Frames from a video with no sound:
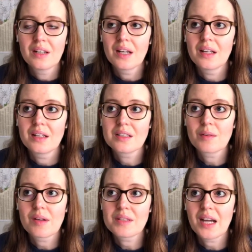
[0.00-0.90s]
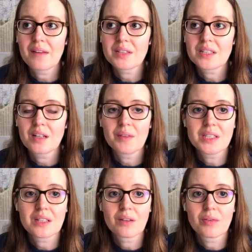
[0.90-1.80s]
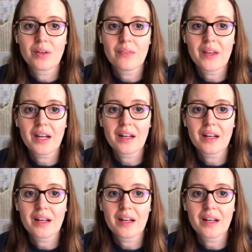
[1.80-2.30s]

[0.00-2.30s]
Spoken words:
And sometimes I have to tell myself that